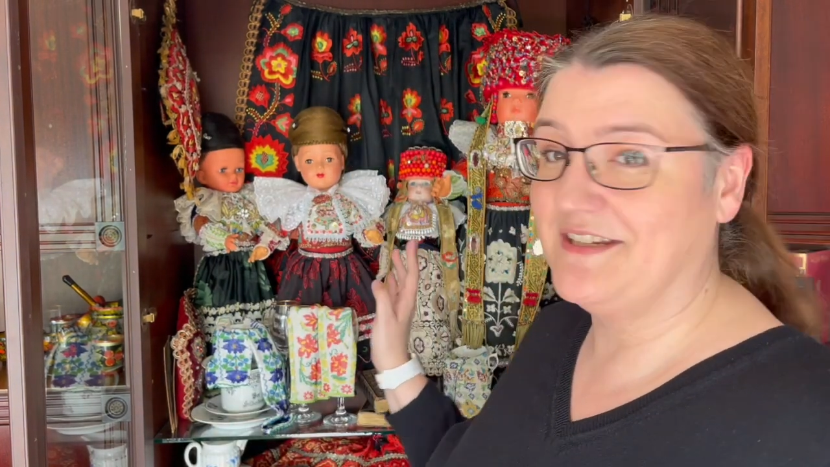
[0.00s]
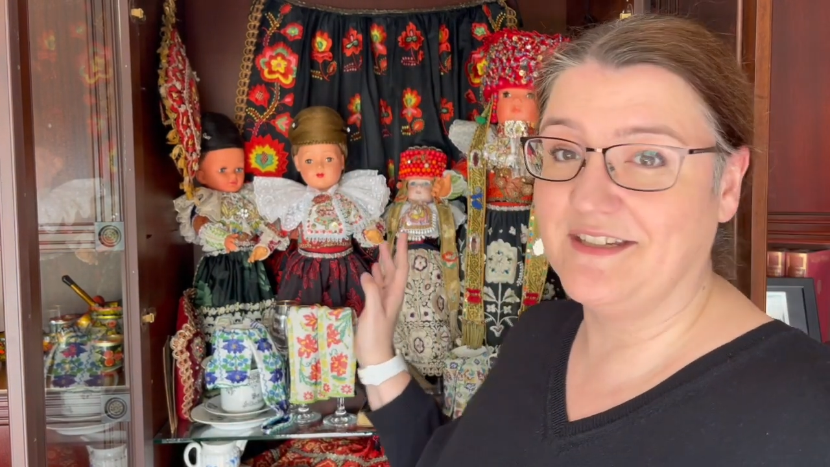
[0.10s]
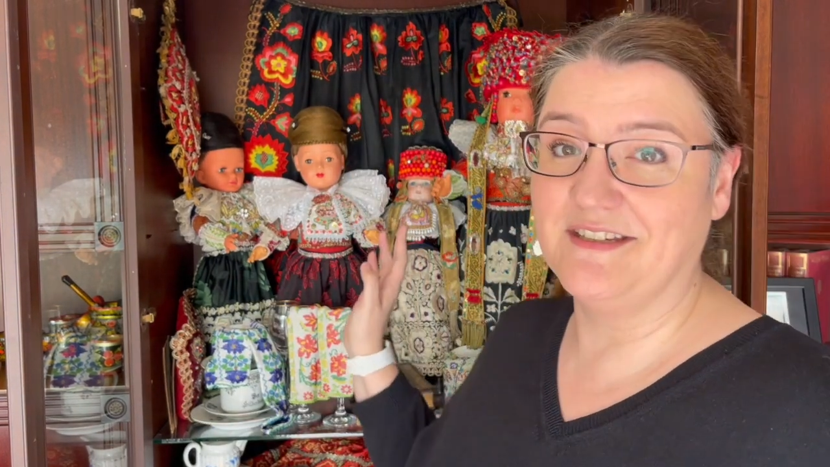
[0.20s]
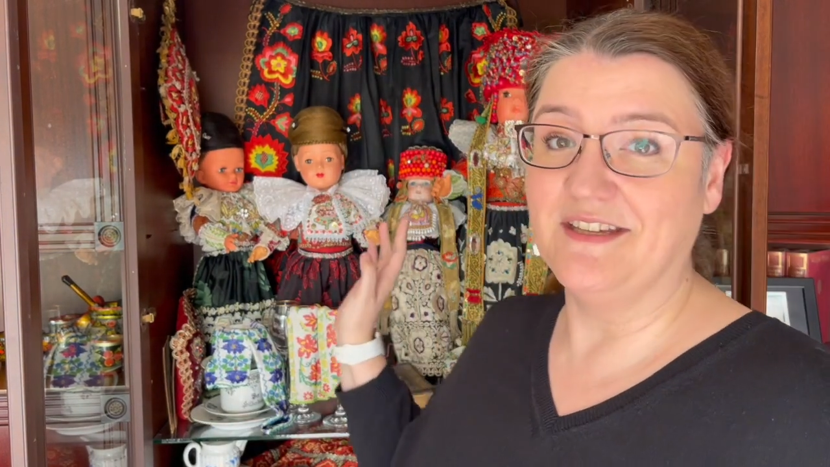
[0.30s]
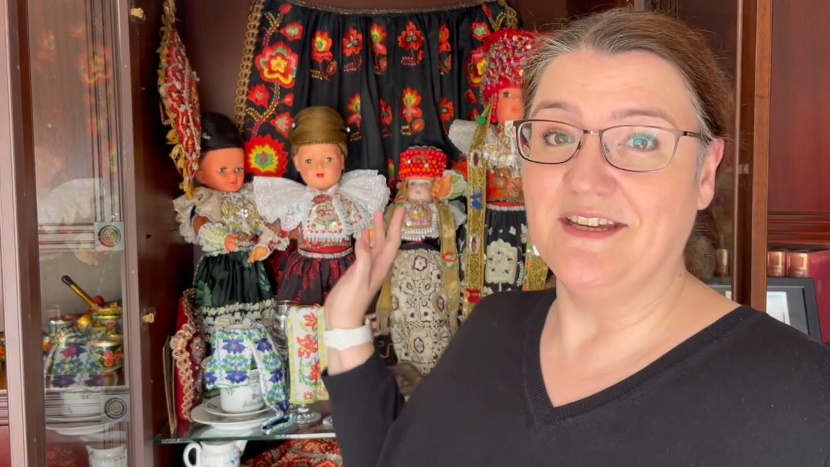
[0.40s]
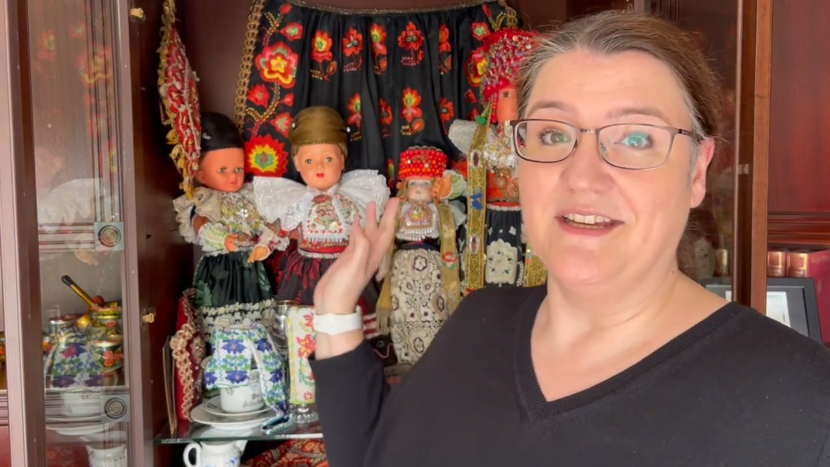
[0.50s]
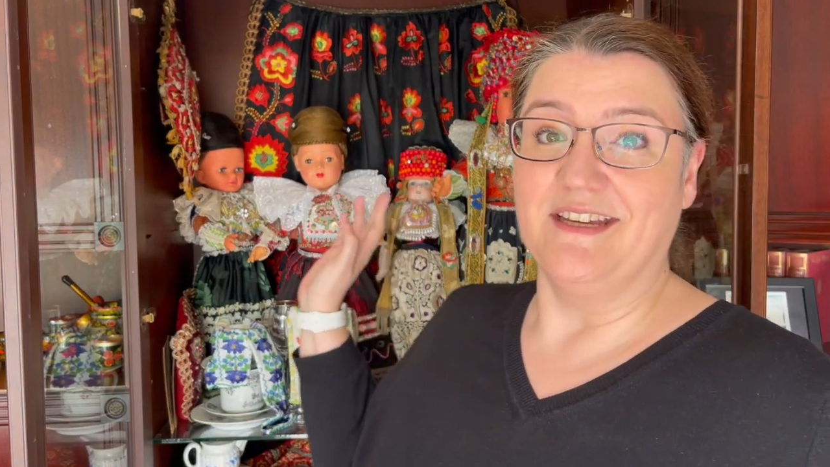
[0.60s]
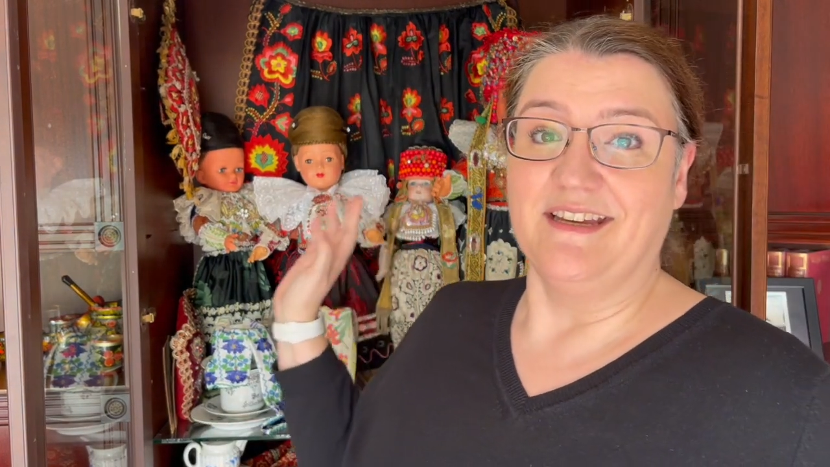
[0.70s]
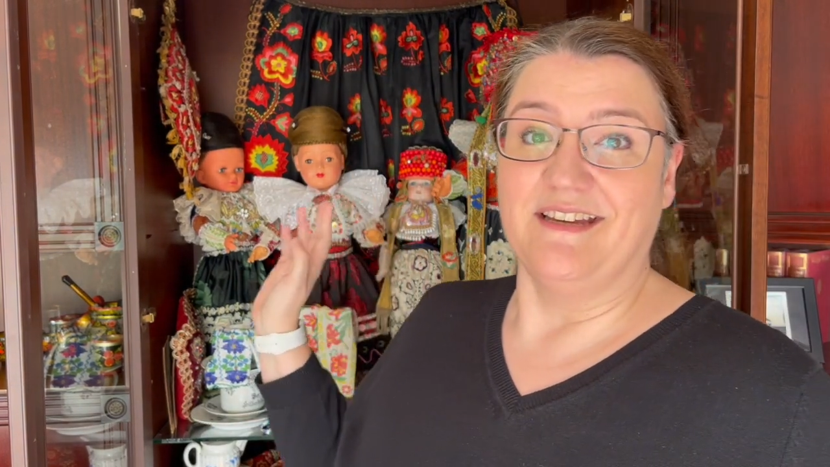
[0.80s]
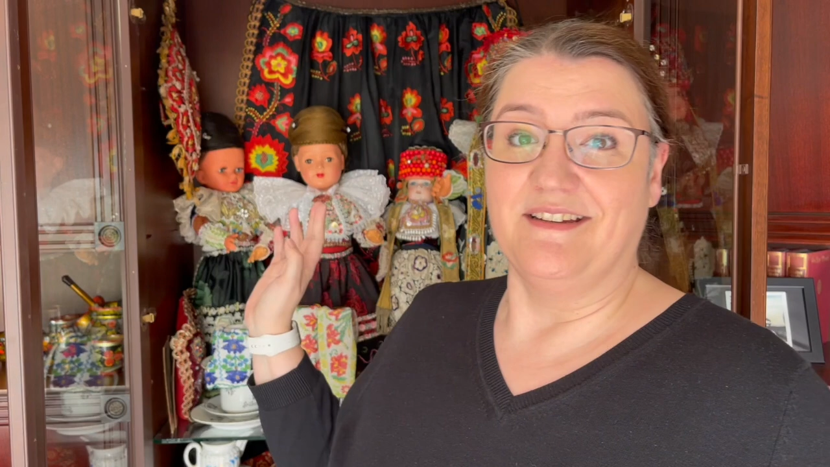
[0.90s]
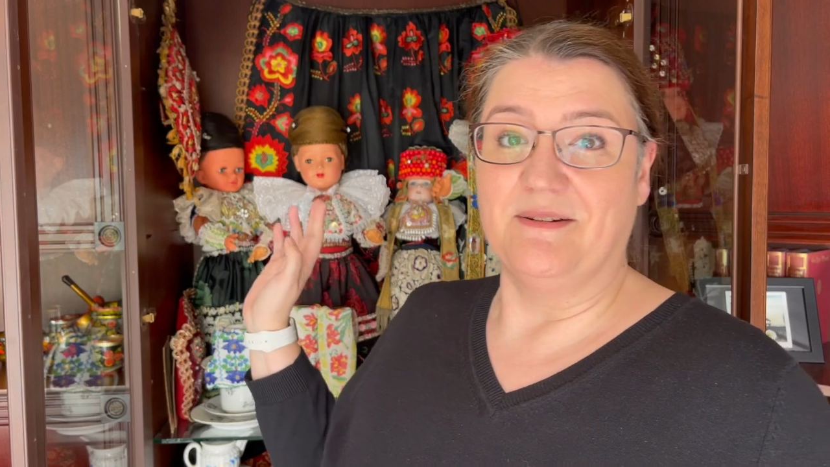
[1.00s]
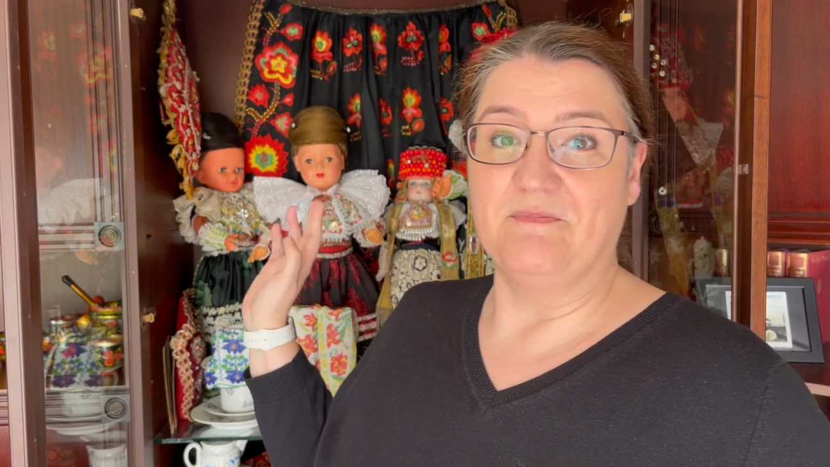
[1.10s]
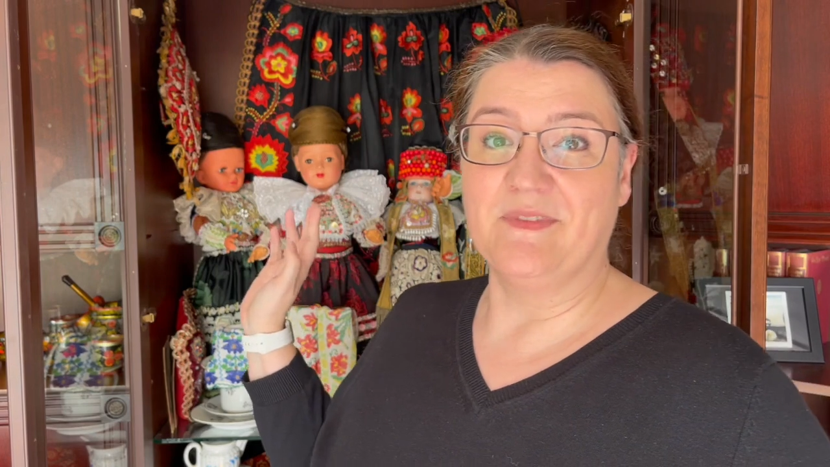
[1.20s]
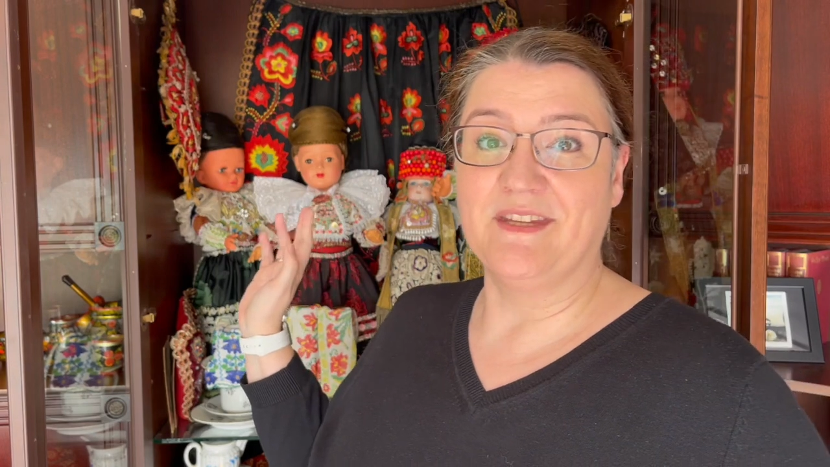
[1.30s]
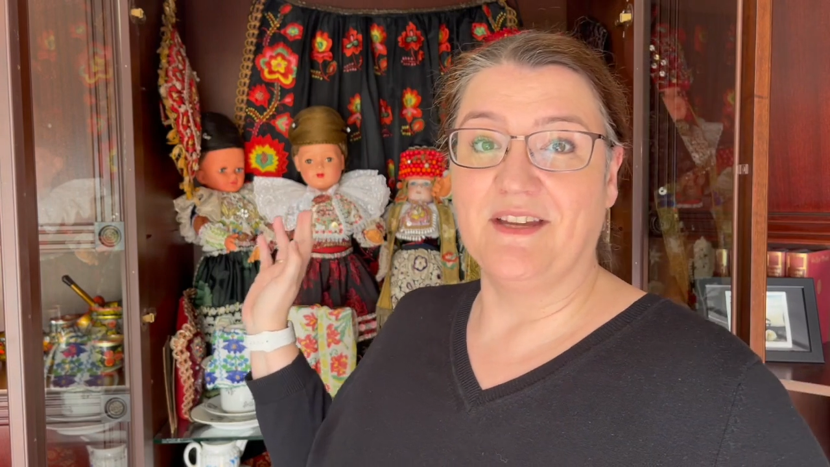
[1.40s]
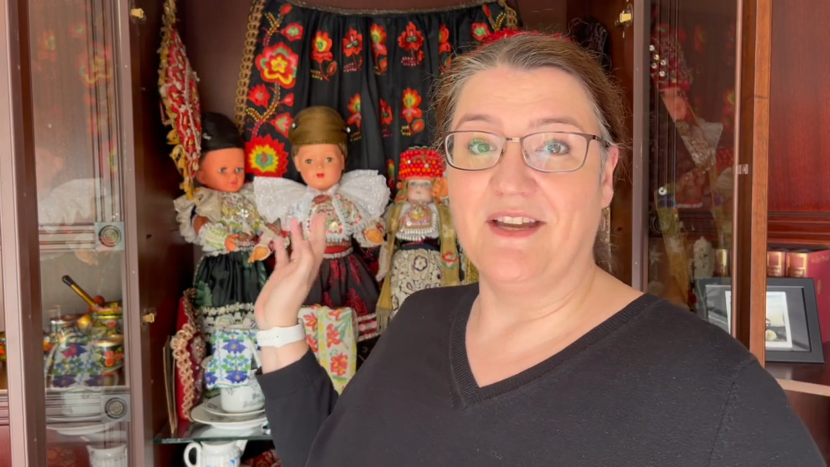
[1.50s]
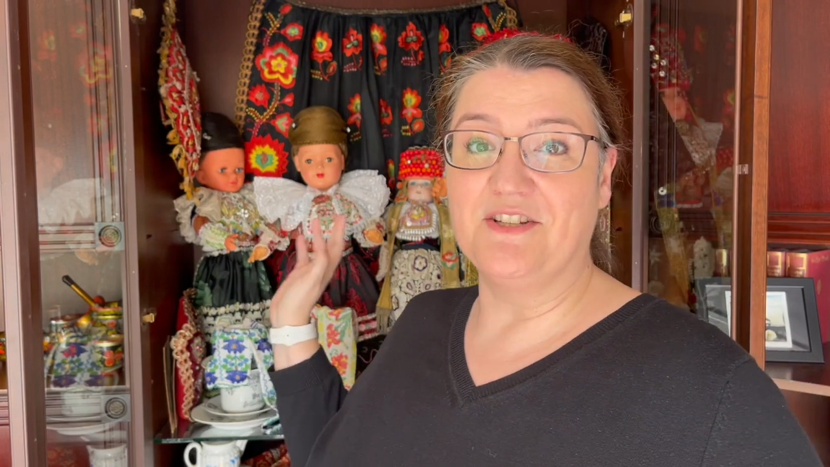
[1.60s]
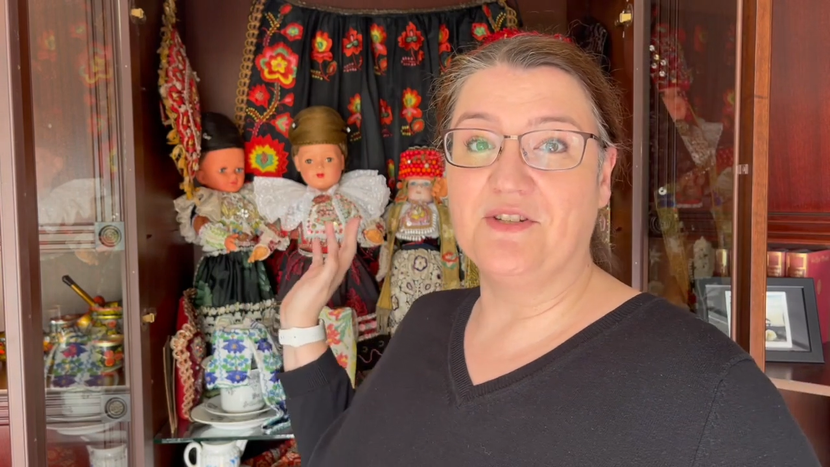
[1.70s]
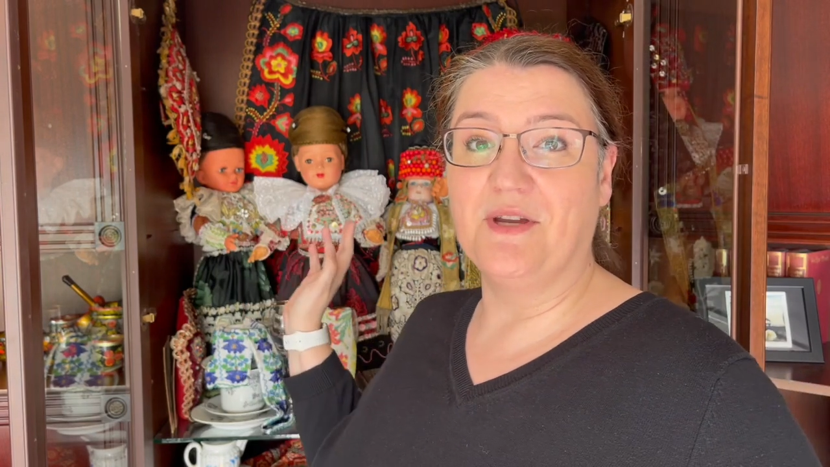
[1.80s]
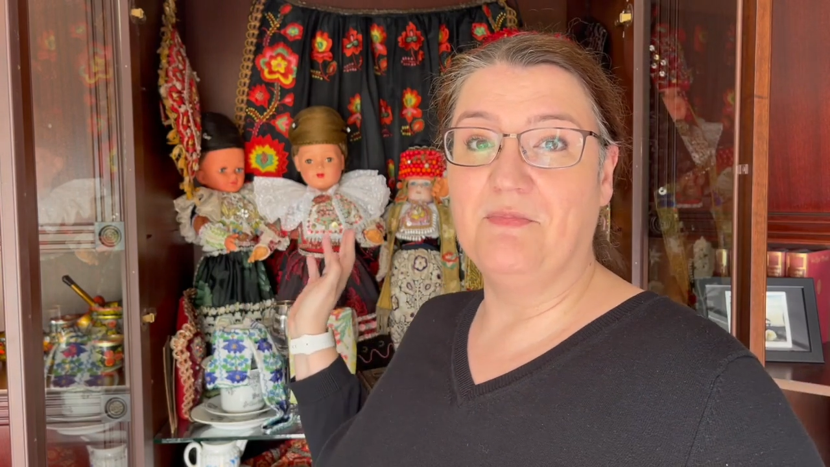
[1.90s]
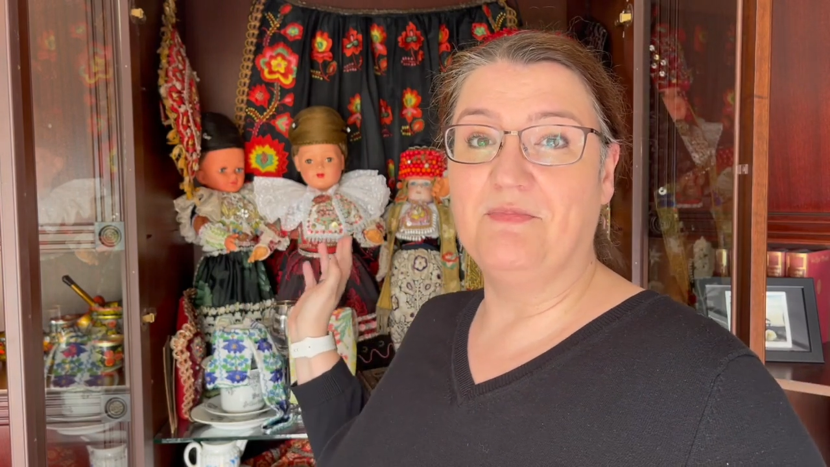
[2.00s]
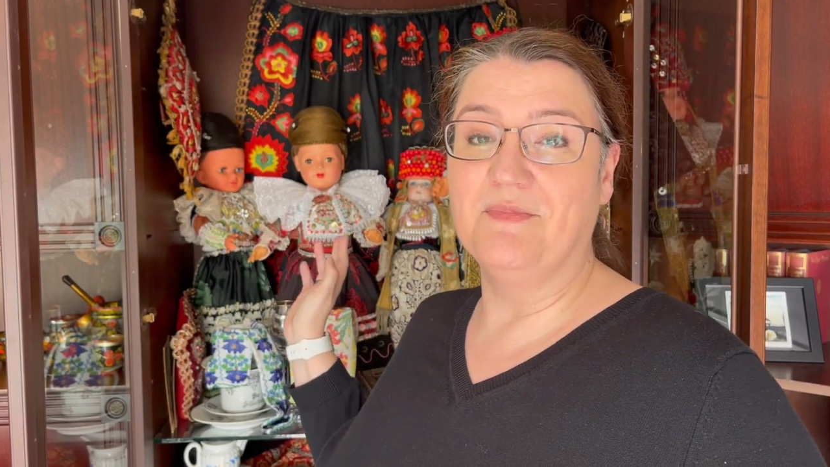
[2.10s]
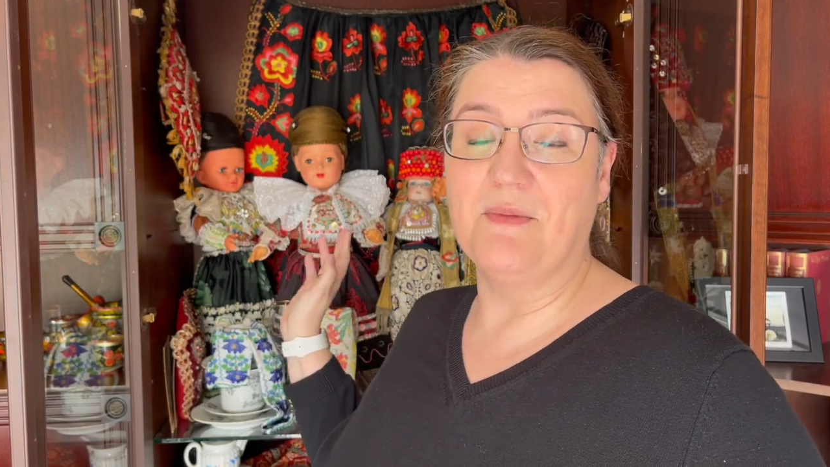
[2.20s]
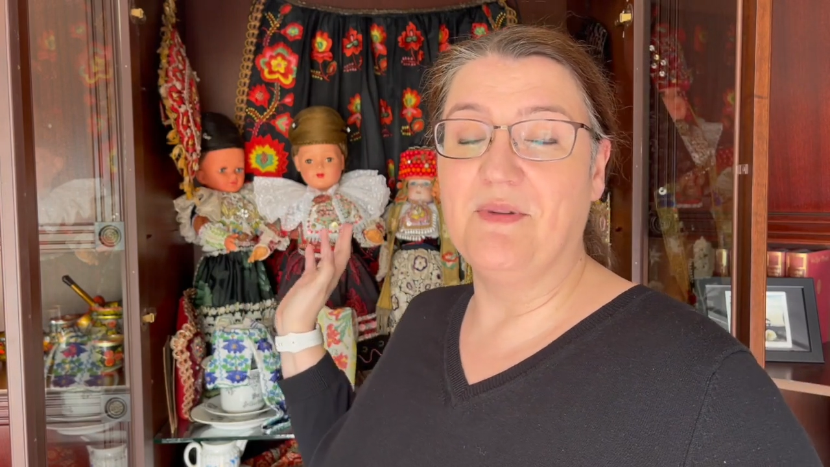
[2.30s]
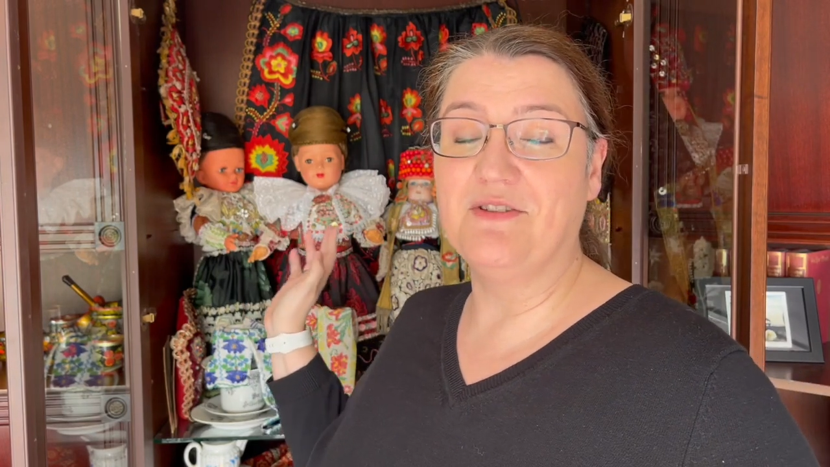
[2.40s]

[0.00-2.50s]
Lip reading: a bit